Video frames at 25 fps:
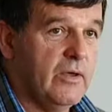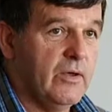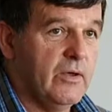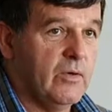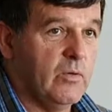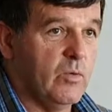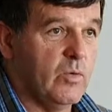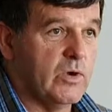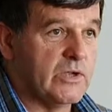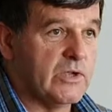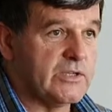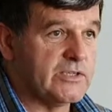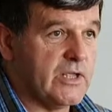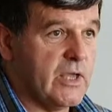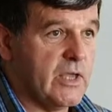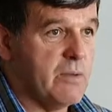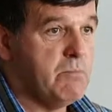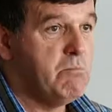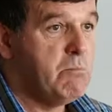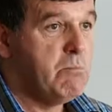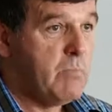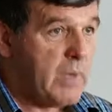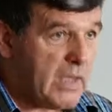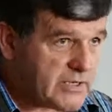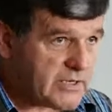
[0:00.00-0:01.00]
was a
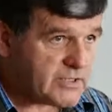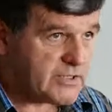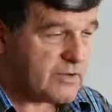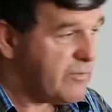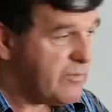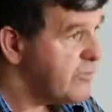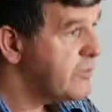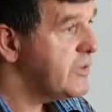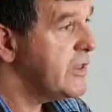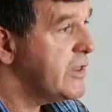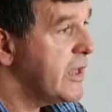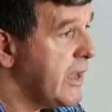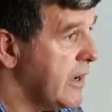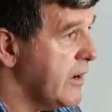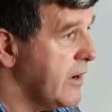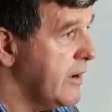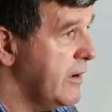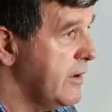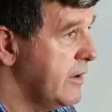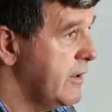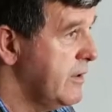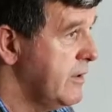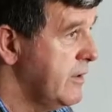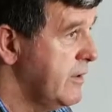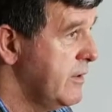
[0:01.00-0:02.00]
massive thing.
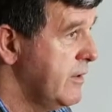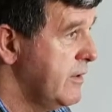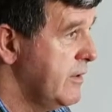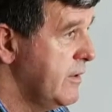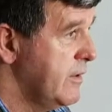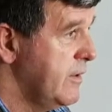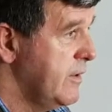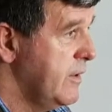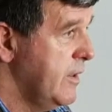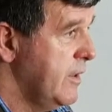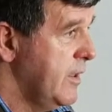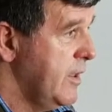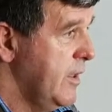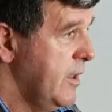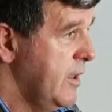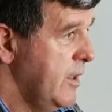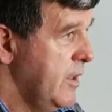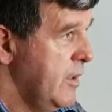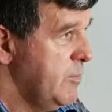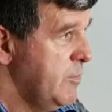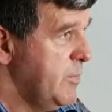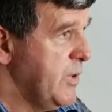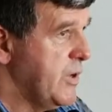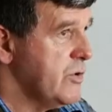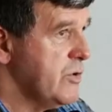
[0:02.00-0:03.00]

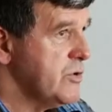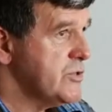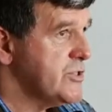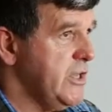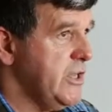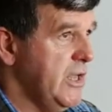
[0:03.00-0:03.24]
Because